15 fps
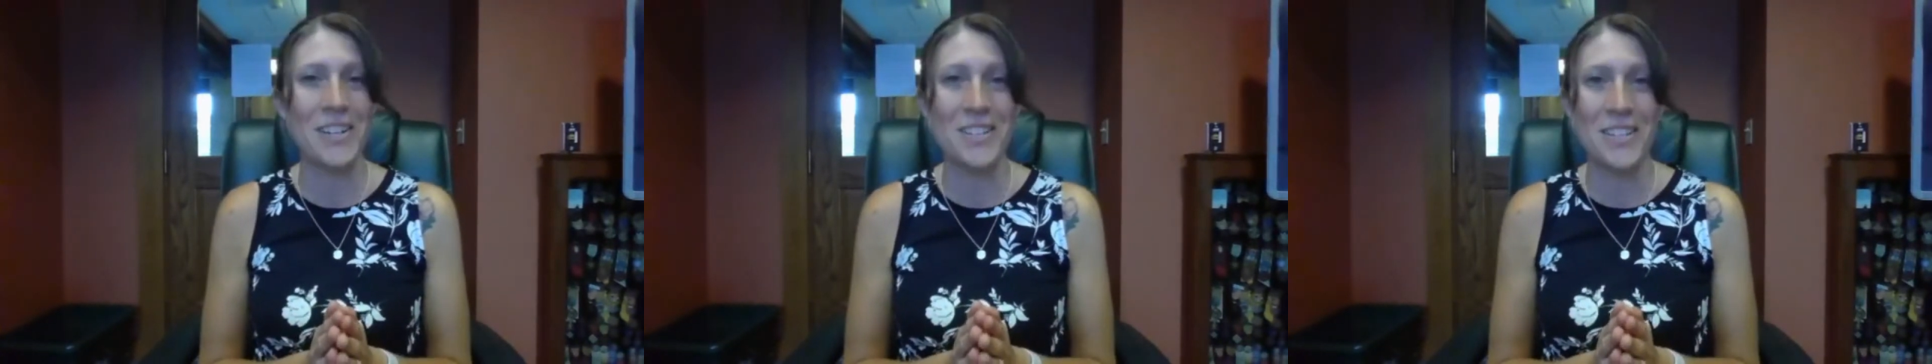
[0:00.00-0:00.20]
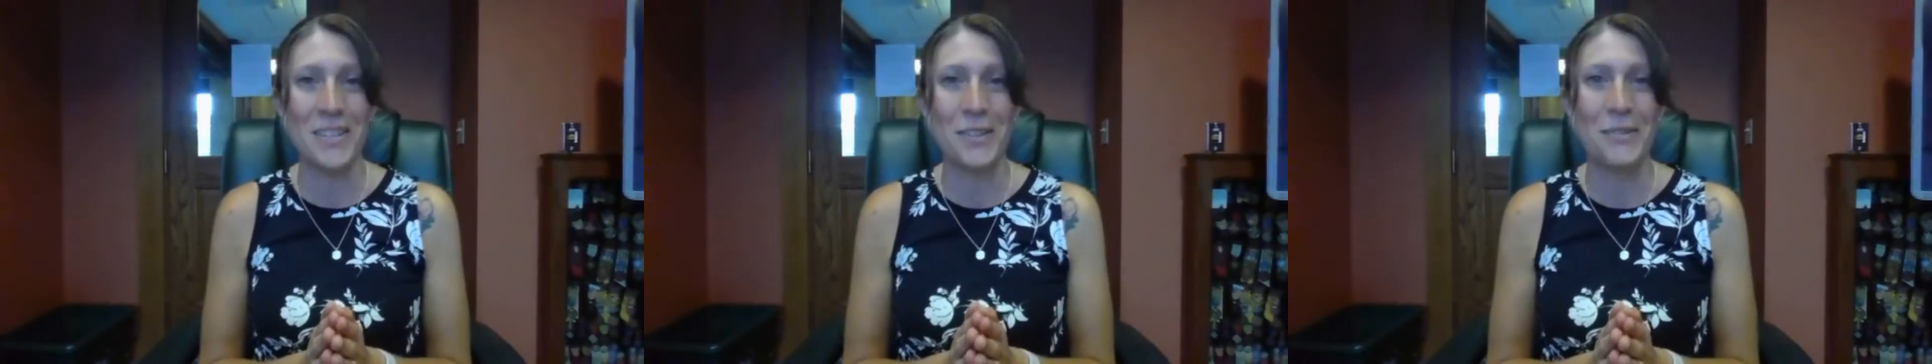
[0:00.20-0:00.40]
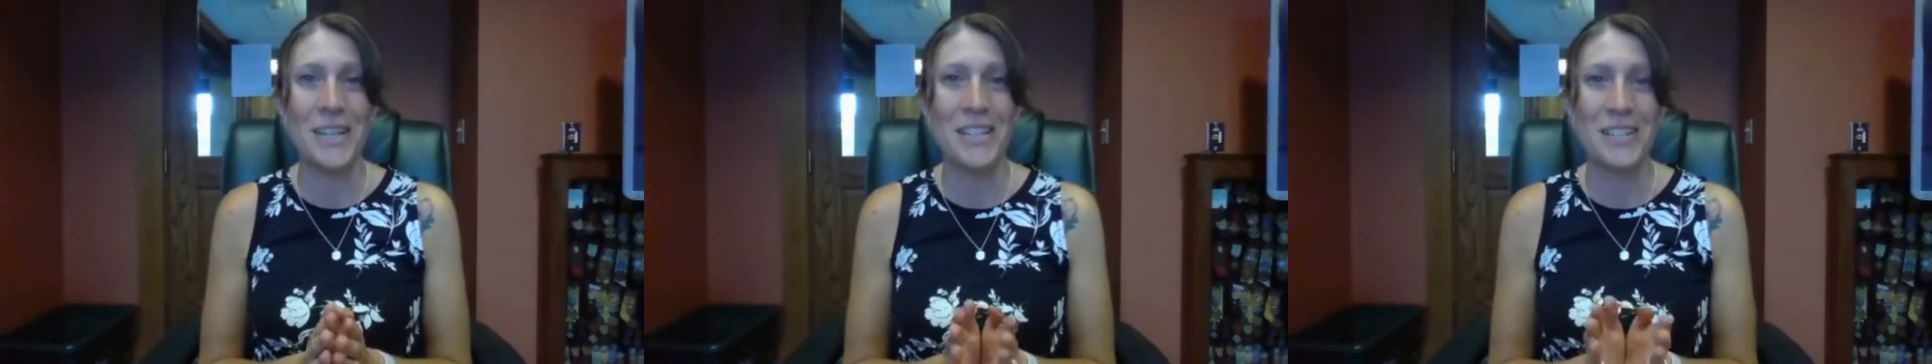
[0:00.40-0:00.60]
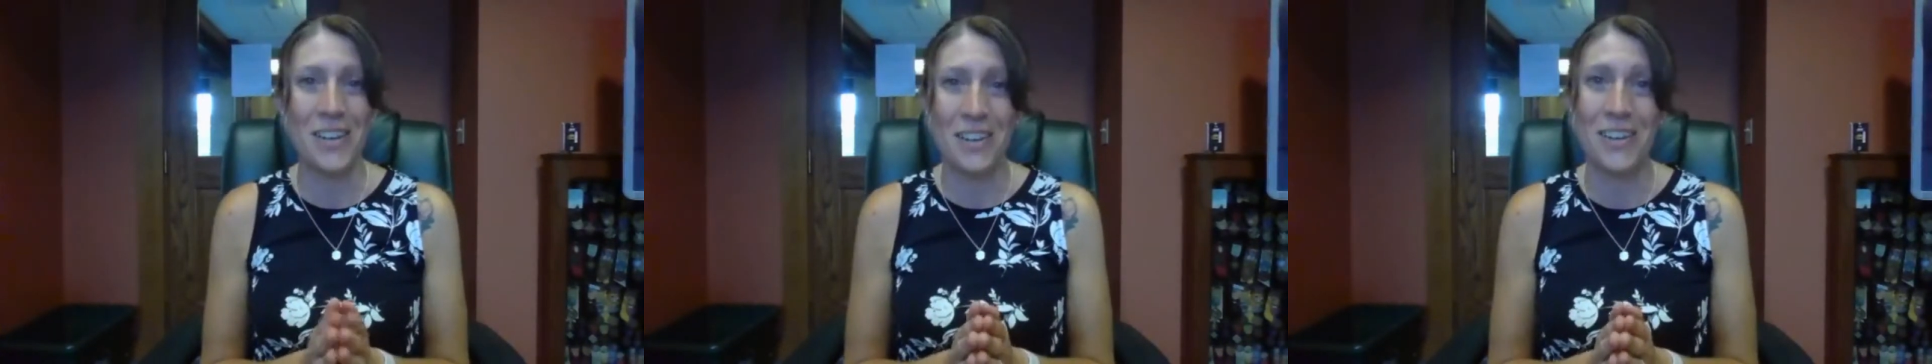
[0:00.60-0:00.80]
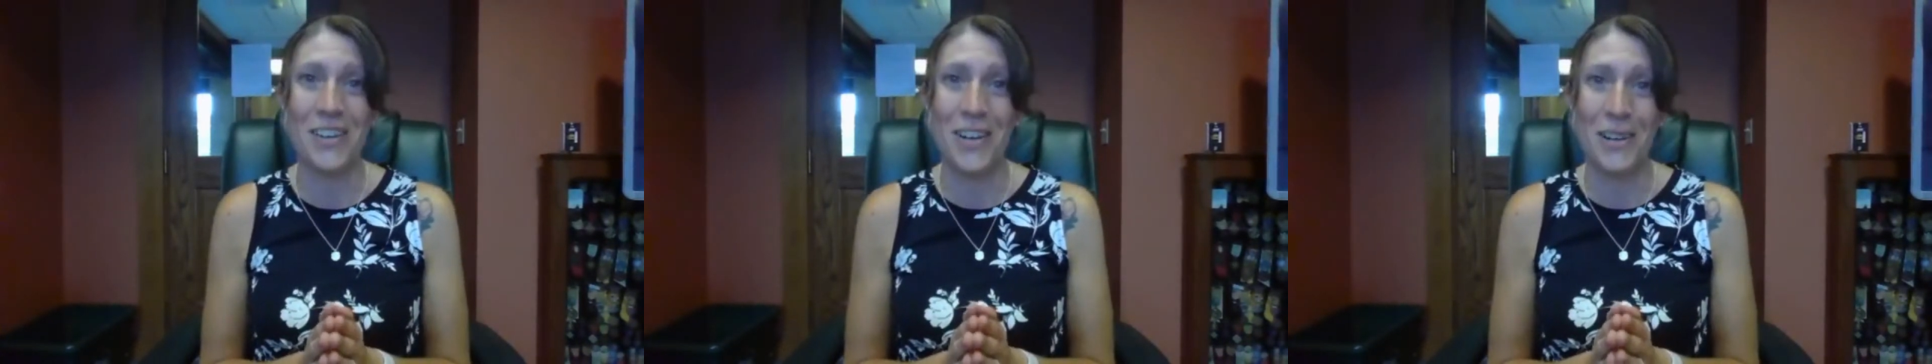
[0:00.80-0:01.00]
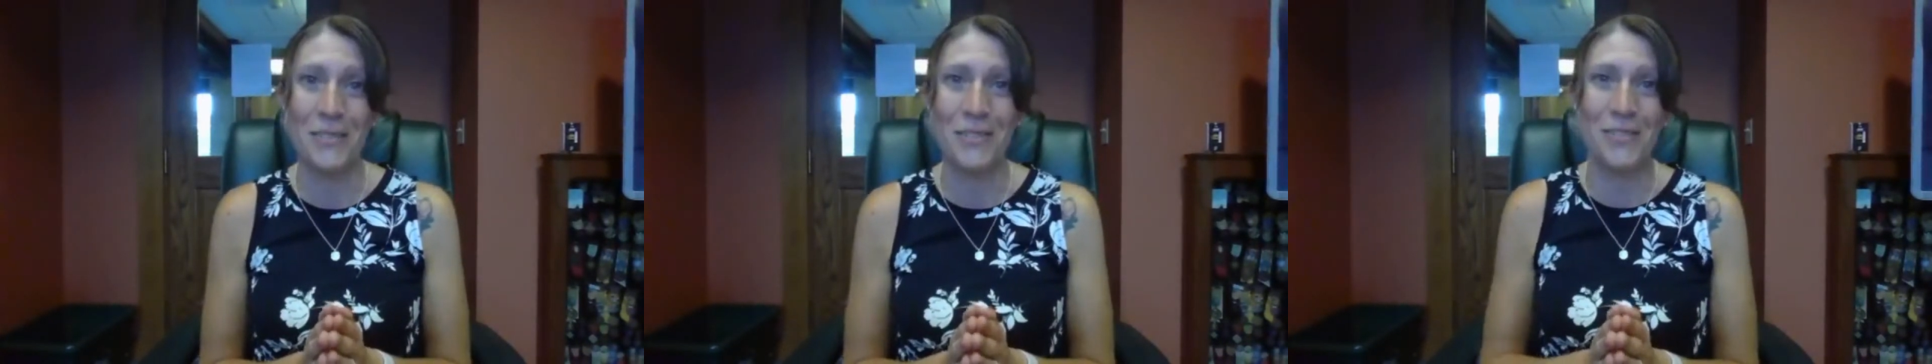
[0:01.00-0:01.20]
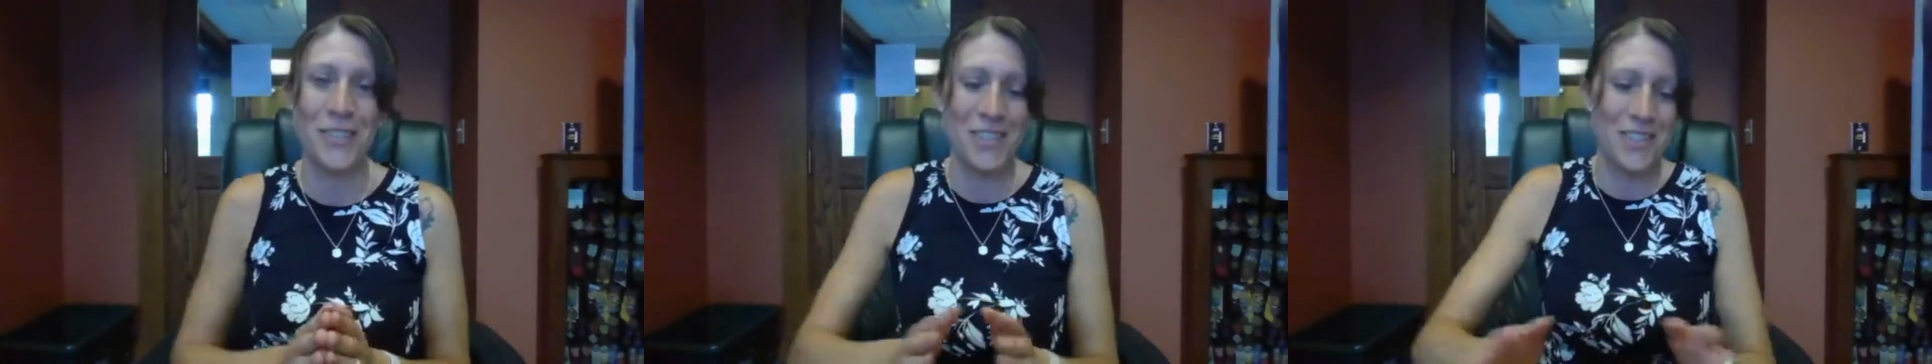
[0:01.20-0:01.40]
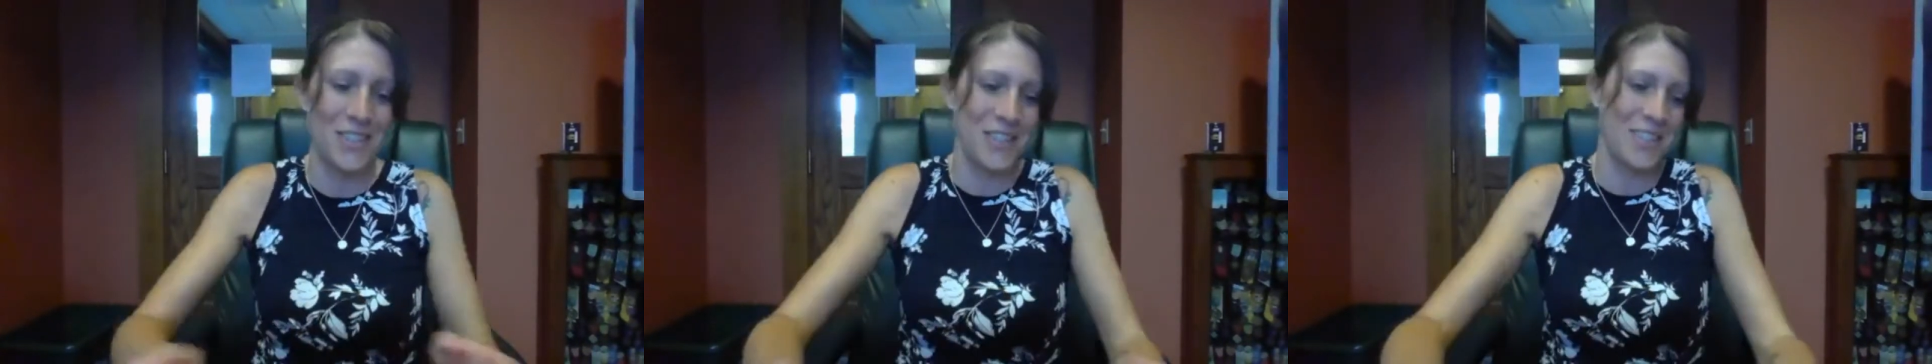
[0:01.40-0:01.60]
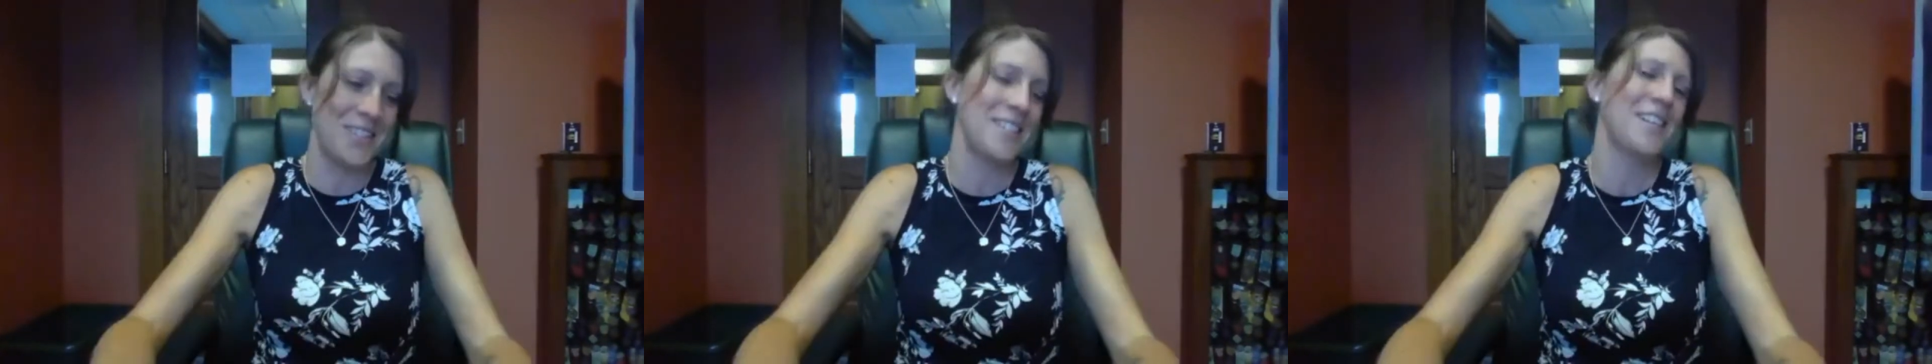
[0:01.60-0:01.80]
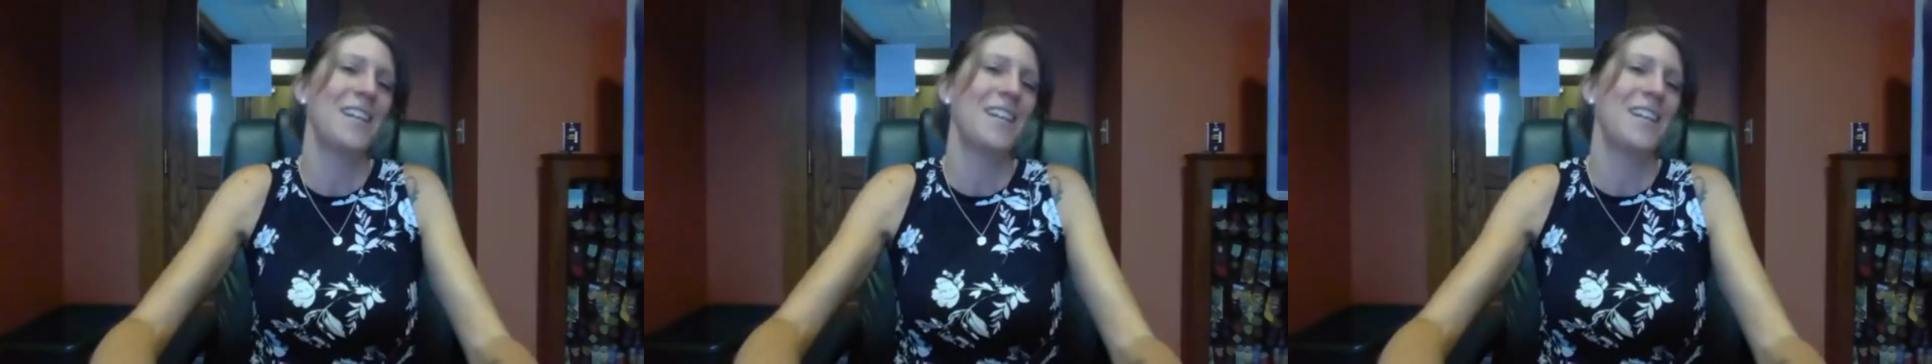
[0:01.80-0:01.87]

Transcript: silhouettes on our coffee filters.